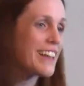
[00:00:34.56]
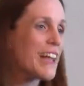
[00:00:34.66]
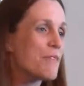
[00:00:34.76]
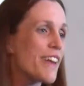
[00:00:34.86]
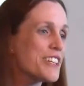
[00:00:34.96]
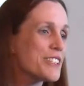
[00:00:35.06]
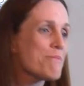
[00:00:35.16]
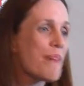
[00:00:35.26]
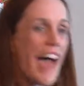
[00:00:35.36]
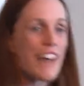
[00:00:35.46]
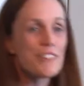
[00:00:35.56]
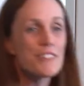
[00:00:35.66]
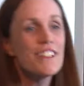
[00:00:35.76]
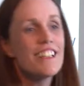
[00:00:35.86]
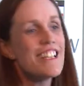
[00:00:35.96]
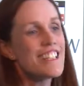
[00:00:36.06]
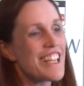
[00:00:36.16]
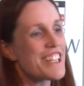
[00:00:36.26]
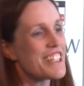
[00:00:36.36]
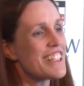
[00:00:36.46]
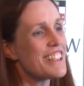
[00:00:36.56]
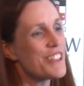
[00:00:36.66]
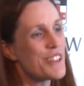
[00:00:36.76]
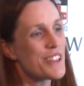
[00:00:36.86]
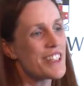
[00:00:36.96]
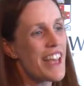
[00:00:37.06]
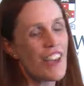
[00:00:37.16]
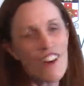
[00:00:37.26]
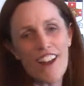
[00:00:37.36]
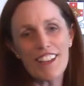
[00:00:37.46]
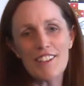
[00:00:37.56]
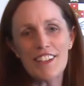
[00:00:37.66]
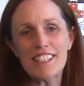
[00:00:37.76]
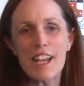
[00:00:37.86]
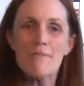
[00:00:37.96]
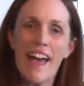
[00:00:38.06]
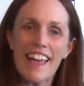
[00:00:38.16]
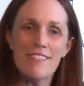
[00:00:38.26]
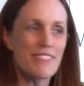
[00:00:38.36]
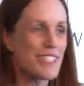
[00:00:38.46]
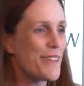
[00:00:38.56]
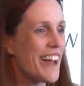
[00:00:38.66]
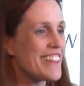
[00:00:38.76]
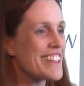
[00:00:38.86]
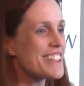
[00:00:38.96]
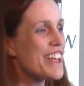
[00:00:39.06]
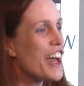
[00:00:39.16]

collaboration panel session, who's kindly agreed to come back and participate in this